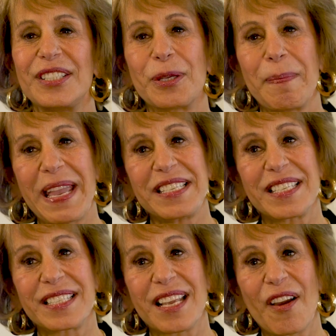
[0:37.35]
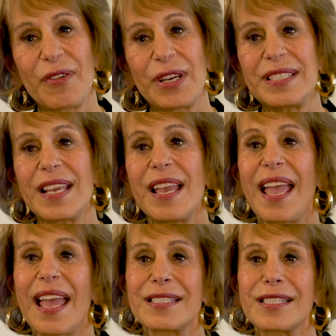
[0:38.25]
to make discoveries
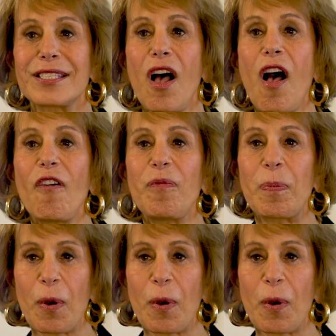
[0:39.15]
and solve